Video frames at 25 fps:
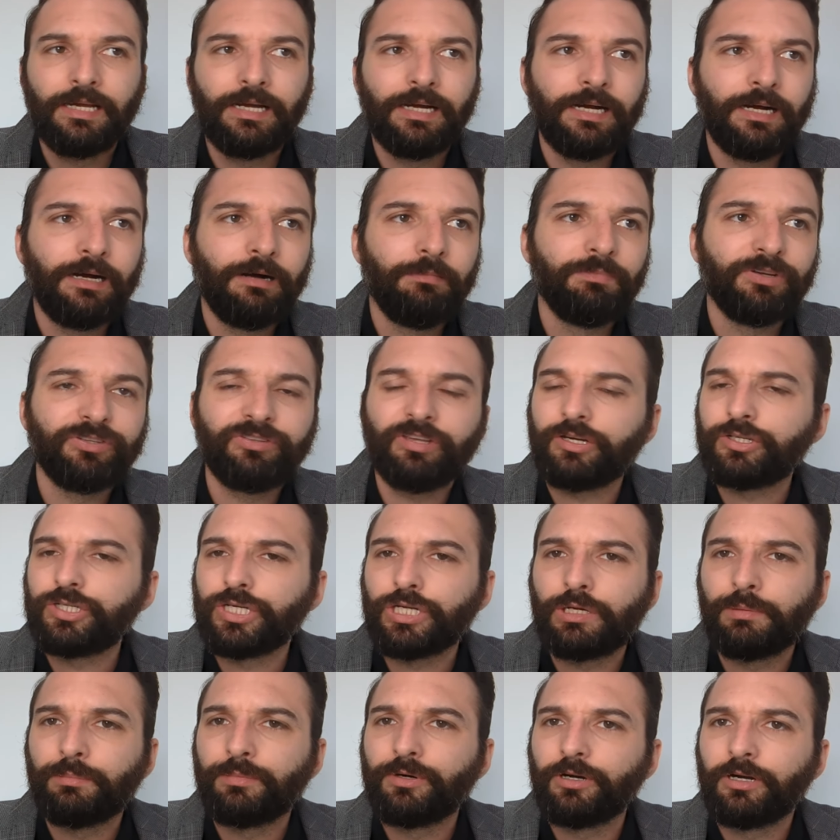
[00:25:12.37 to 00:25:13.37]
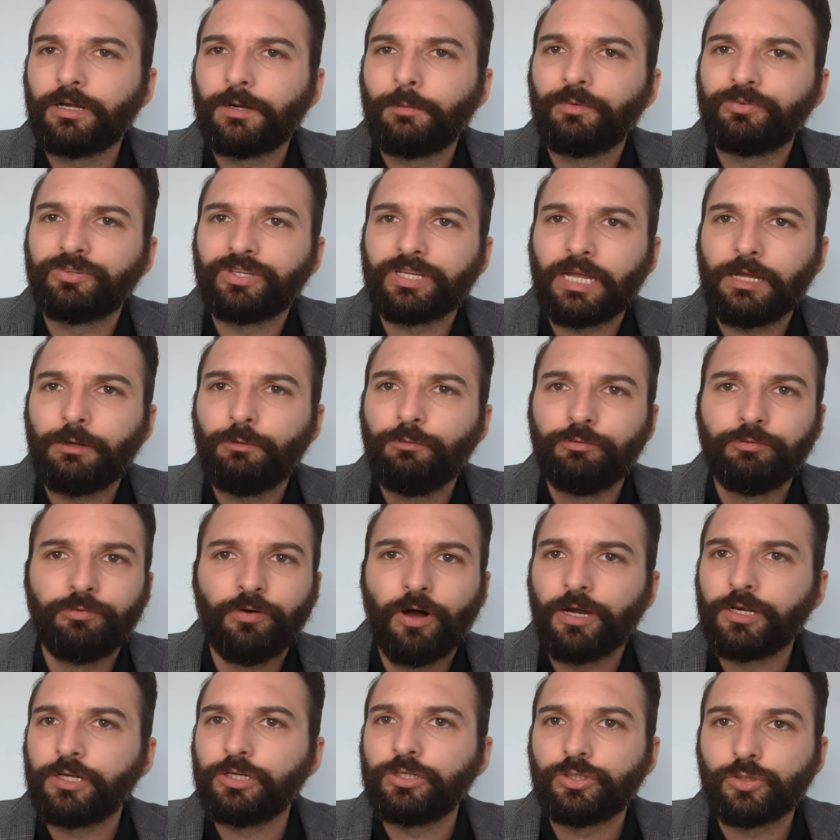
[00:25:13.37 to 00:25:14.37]
Masashi Kimura was a guy who
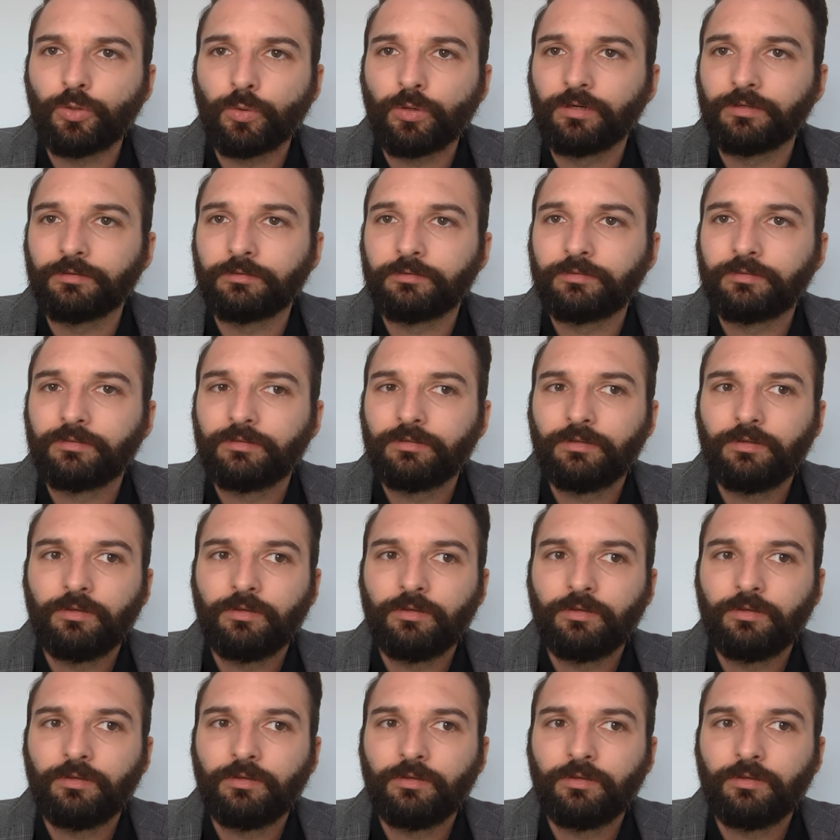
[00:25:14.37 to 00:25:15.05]
fought in jorts